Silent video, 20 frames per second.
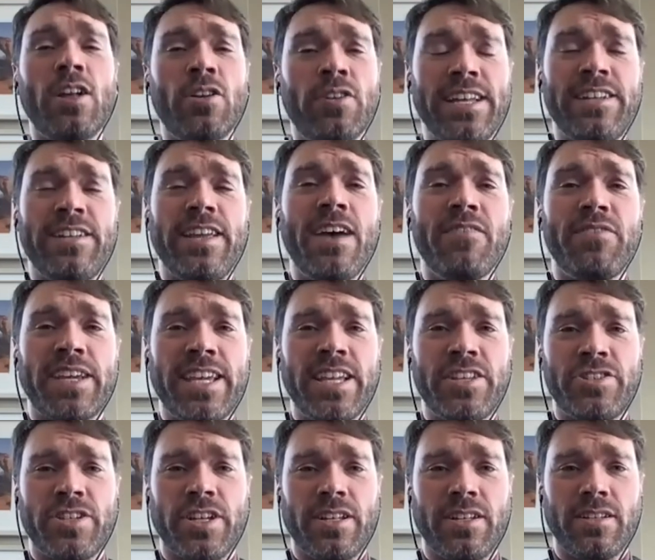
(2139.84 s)
okay. Do you have a
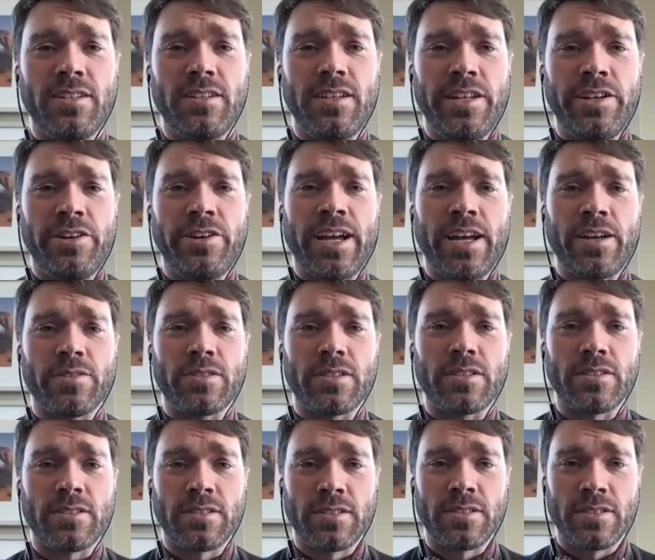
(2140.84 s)
kitchen in your house?
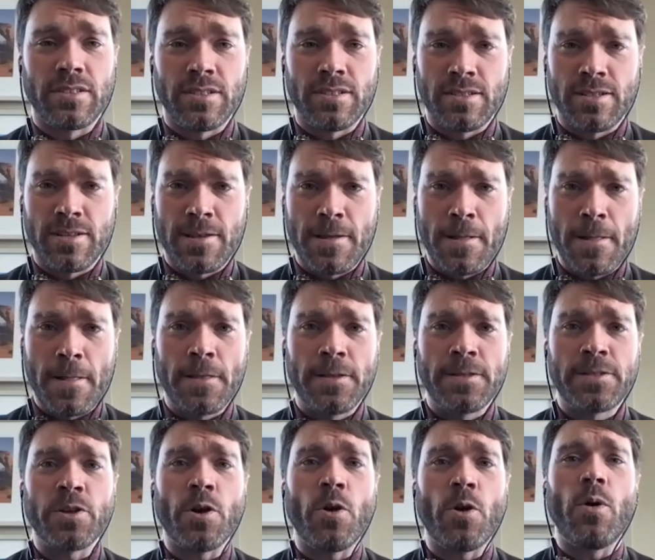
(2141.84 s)
Yeah.
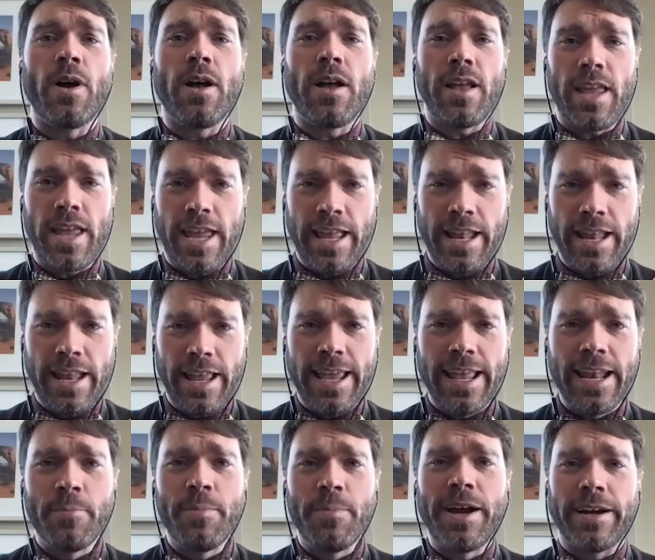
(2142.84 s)
So in
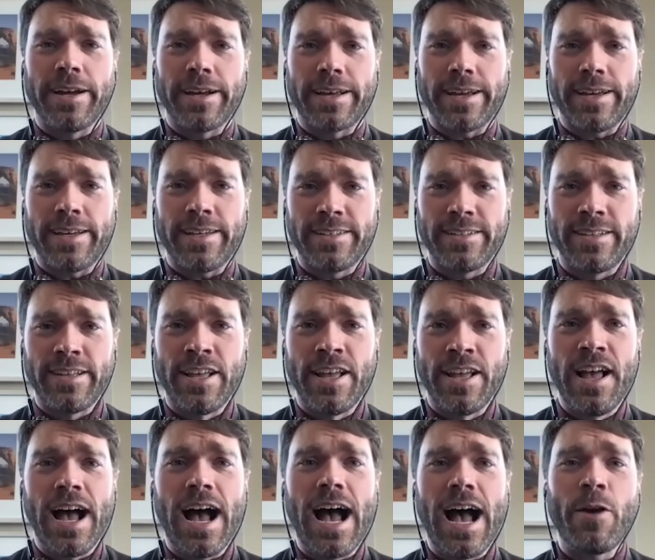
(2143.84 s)
in America,
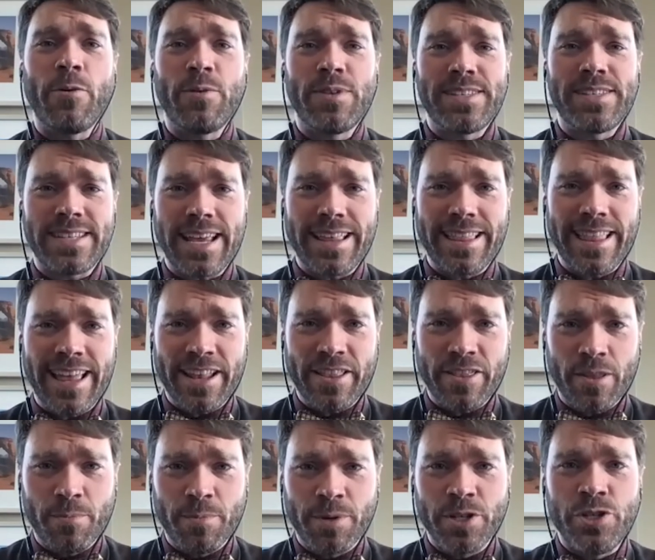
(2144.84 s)
I would say that
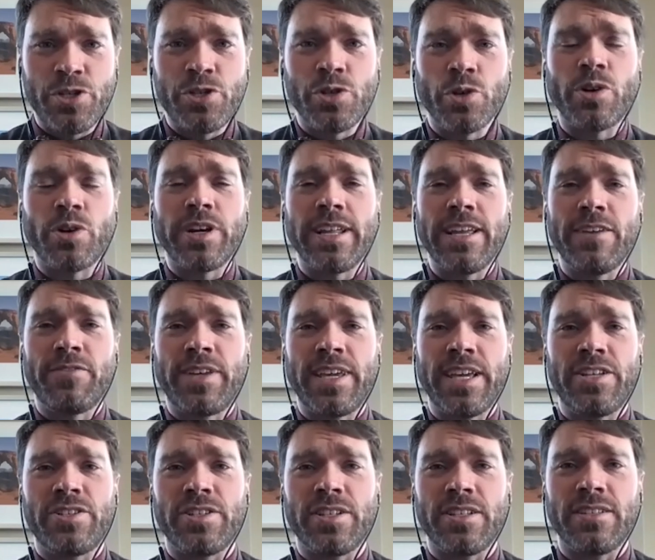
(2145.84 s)
the majority of
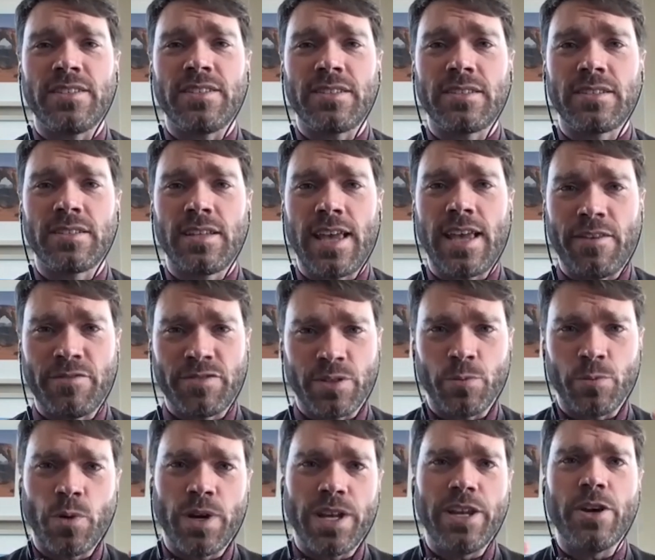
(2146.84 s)
kitchens have
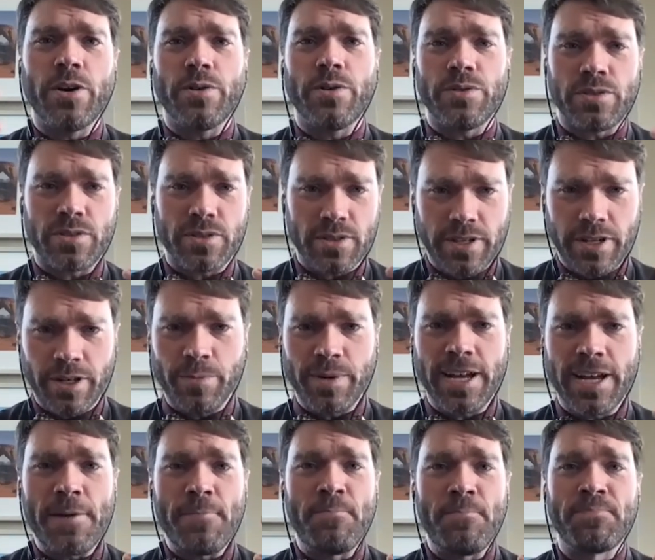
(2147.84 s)
some windows
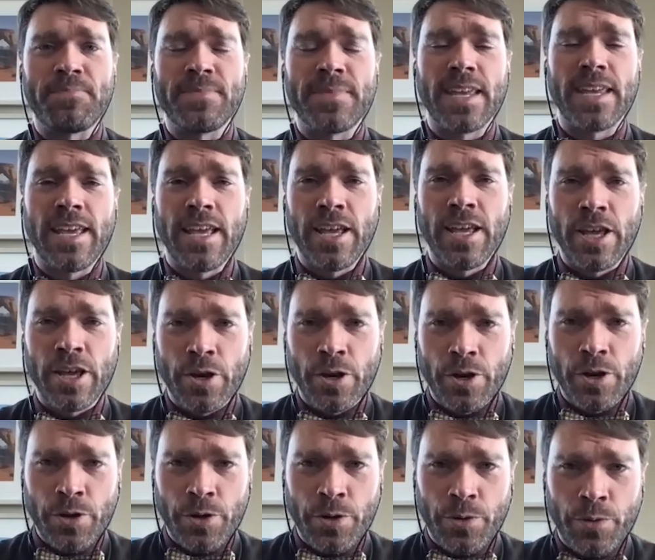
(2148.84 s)
nearby.
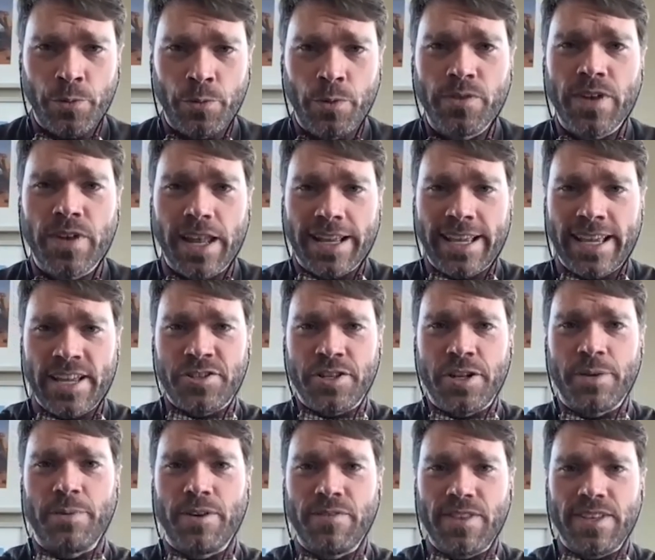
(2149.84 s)
We've got a kitchen
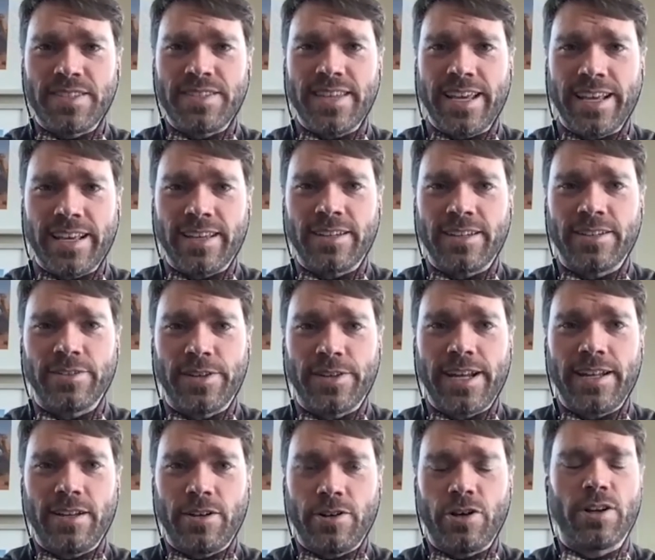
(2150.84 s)
above the sink,
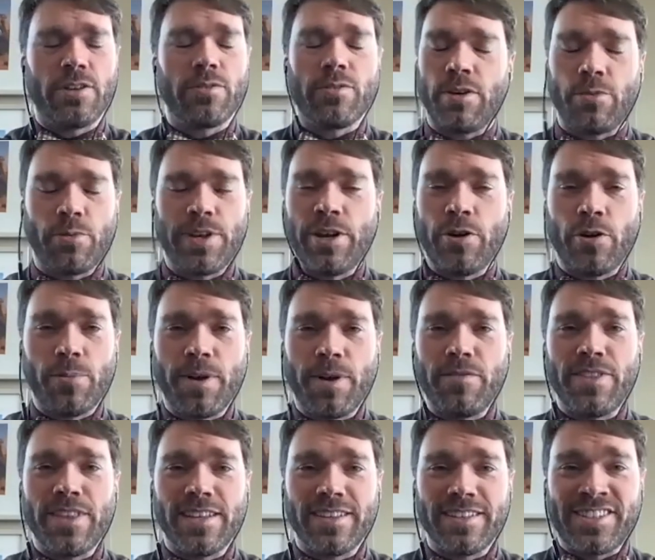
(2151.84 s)
right, or a, a window
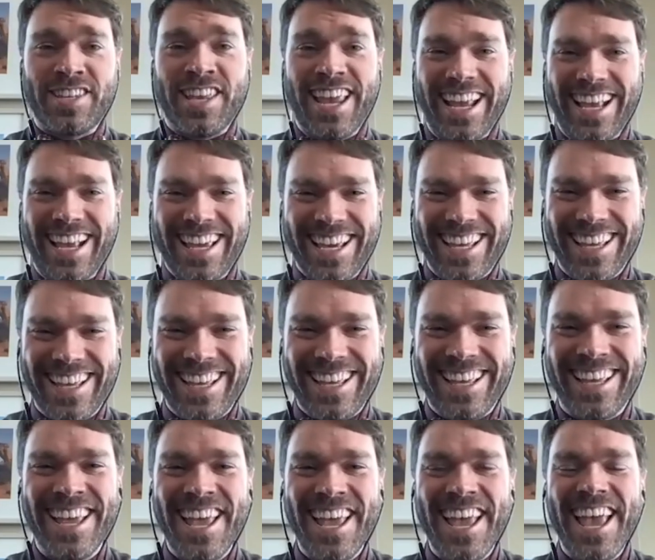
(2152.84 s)
above the sink
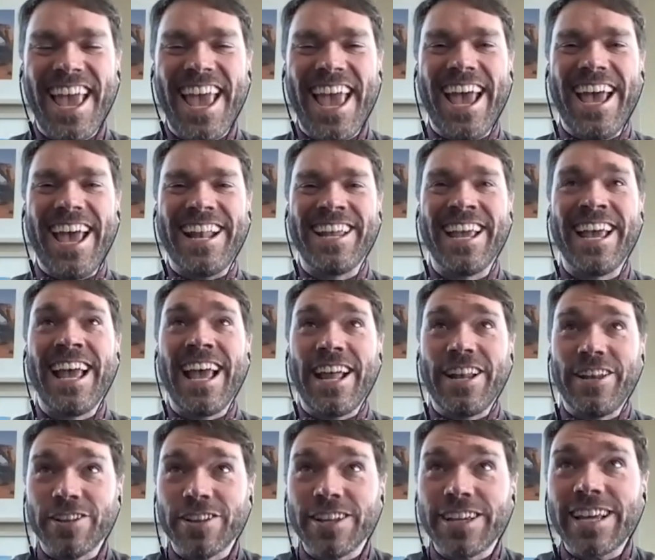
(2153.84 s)
and
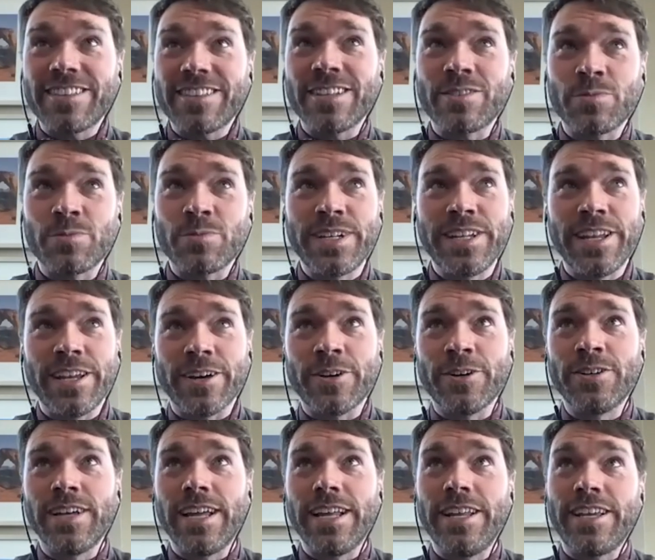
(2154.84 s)
and you look out this
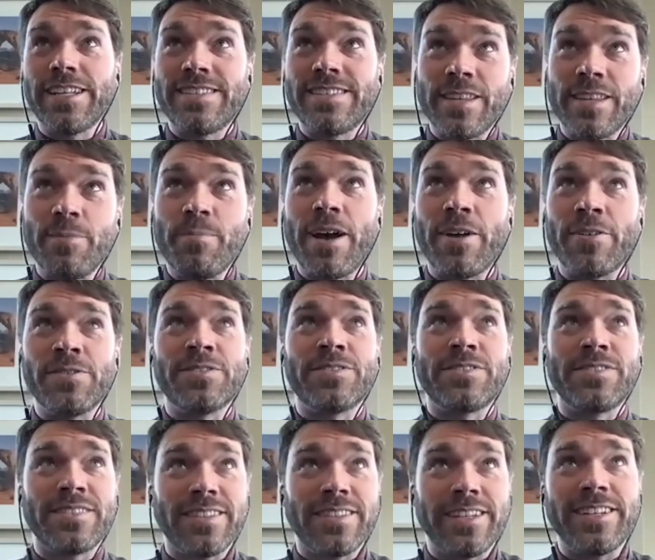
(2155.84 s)
window and you can see the
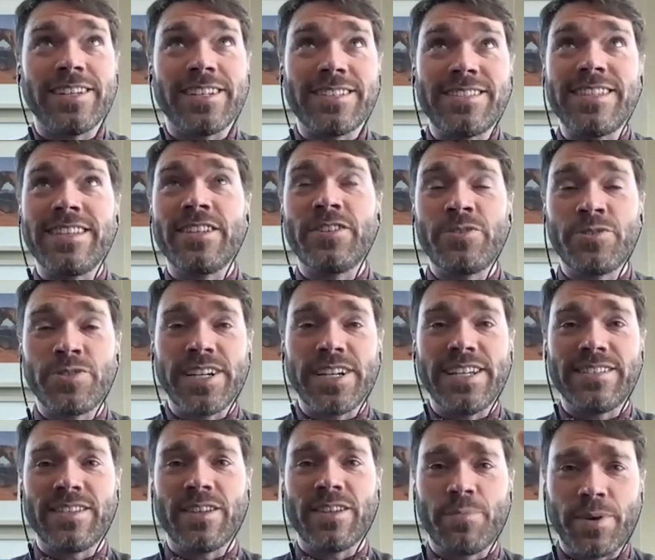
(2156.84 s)
mountains and you can see the
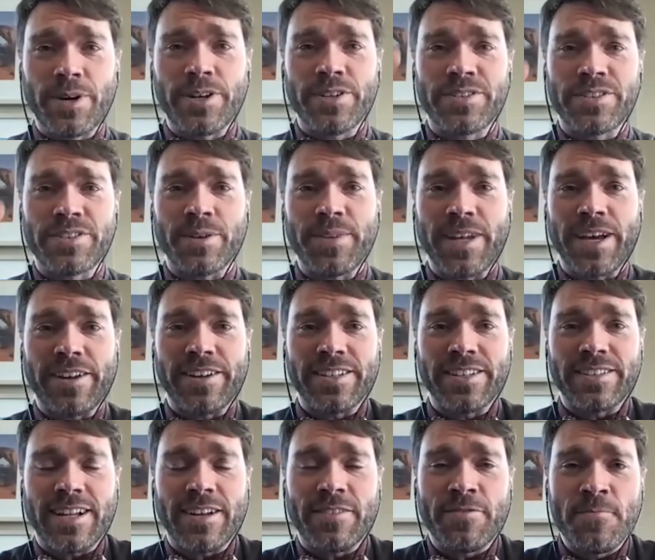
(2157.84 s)
trees and the birds come down and
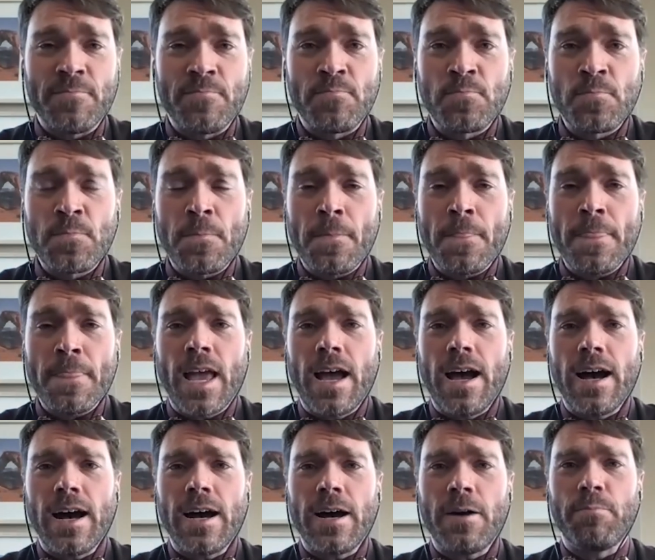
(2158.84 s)
stuff
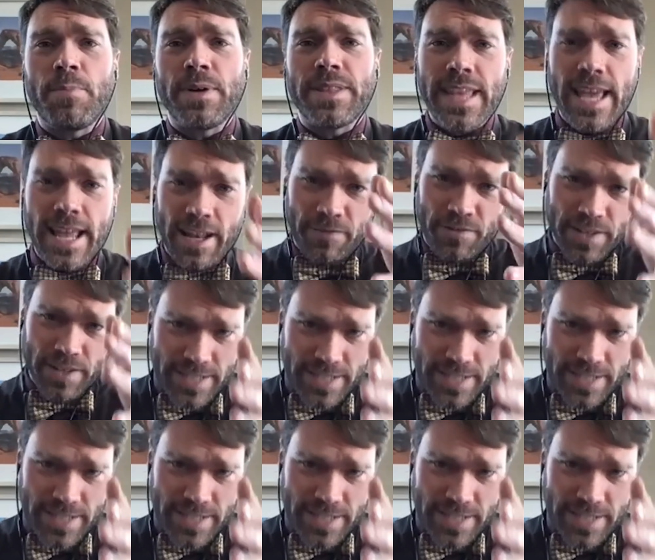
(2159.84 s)
um, but then if you